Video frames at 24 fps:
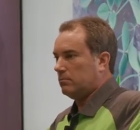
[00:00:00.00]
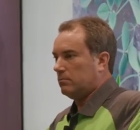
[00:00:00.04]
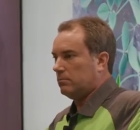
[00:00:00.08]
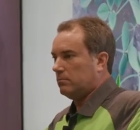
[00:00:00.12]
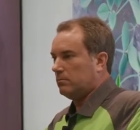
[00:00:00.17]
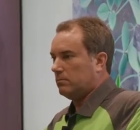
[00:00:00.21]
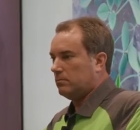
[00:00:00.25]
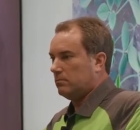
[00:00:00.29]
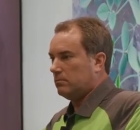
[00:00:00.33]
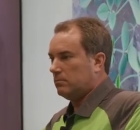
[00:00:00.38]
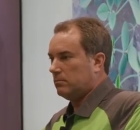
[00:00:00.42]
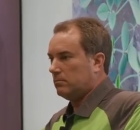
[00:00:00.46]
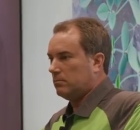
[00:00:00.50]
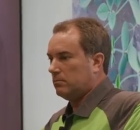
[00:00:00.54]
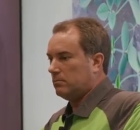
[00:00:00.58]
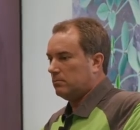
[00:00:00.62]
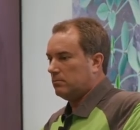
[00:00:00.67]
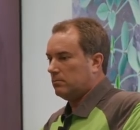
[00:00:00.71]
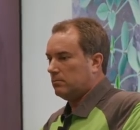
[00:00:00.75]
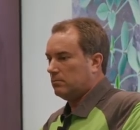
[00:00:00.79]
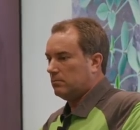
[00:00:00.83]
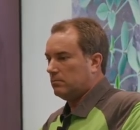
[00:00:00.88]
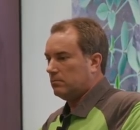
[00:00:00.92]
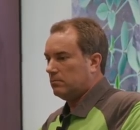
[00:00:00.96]

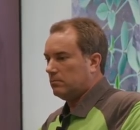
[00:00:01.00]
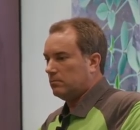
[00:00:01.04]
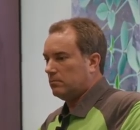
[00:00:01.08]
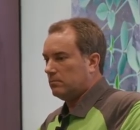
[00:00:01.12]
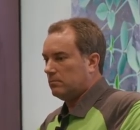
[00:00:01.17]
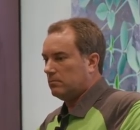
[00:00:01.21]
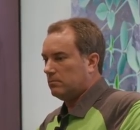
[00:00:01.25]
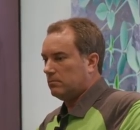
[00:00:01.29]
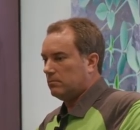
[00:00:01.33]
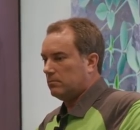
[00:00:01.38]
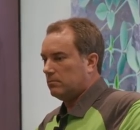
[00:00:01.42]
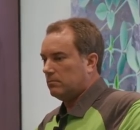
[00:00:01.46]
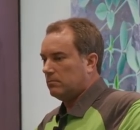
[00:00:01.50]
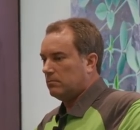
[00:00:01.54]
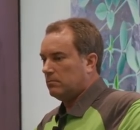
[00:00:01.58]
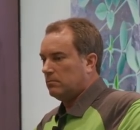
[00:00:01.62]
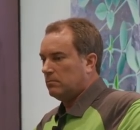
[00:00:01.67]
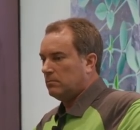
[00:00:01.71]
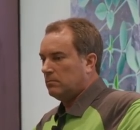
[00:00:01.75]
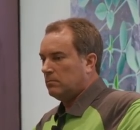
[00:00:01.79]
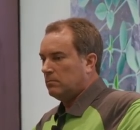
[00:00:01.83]
Nobody speaks.